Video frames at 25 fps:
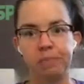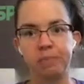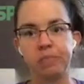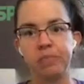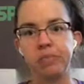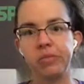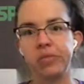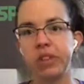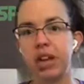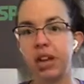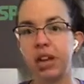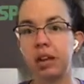
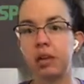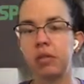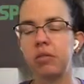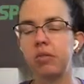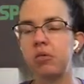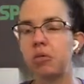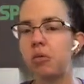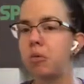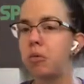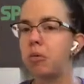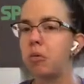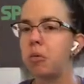like
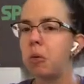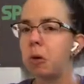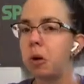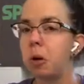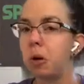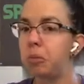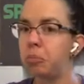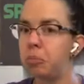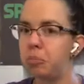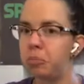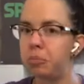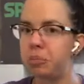
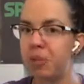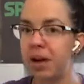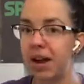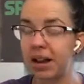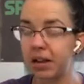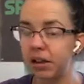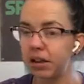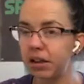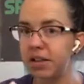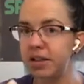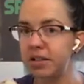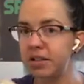
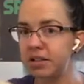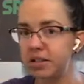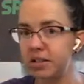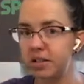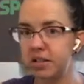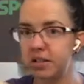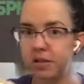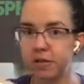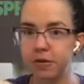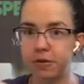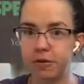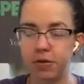balanced
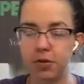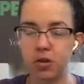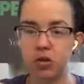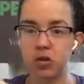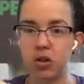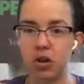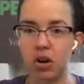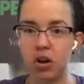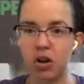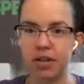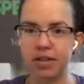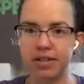for
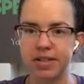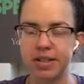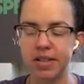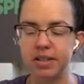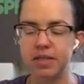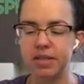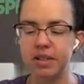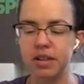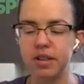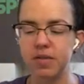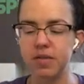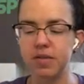dog
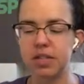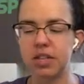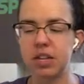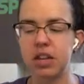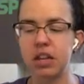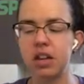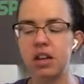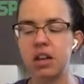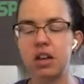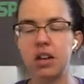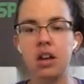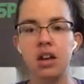sensitive
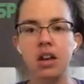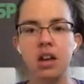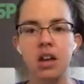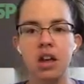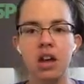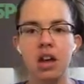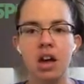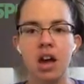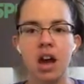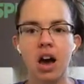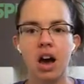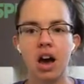skin.
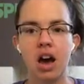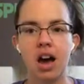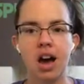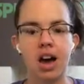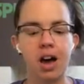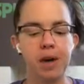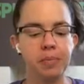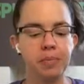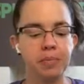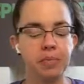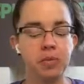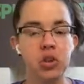
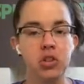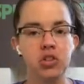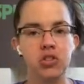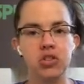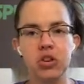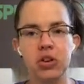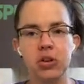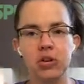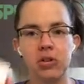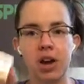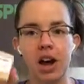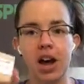
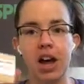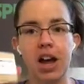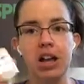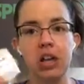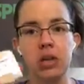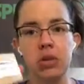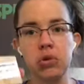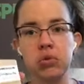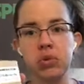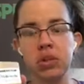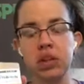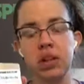So
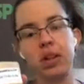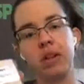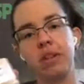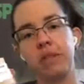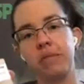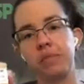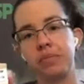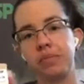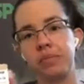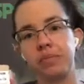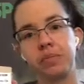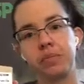I
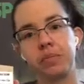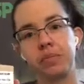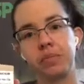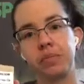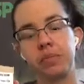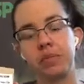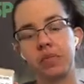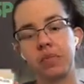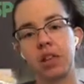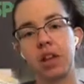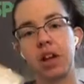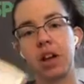
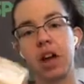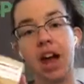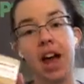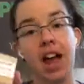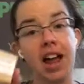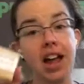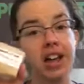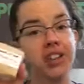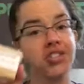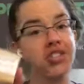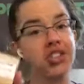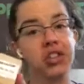
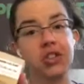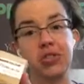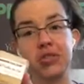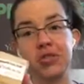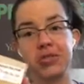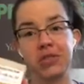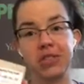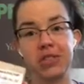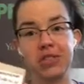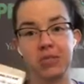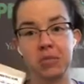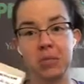actually use
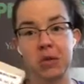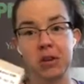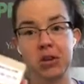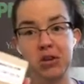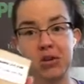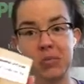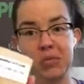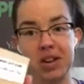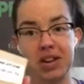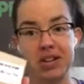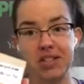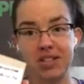this one on
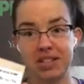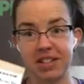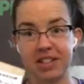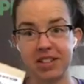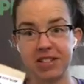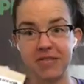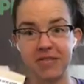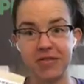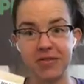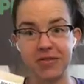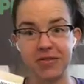myself,